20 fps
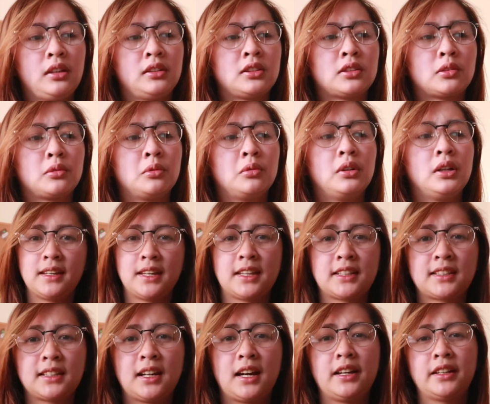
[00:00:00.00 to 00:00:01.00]
So
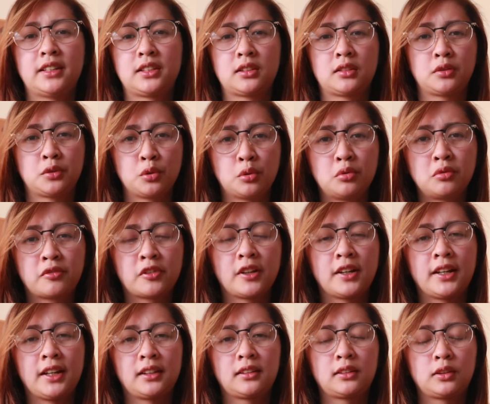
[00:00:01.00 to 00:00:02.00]
yes guys, don't
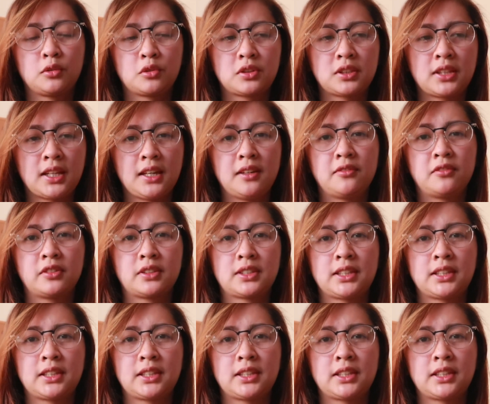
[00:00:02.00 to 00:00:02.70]
forget to save.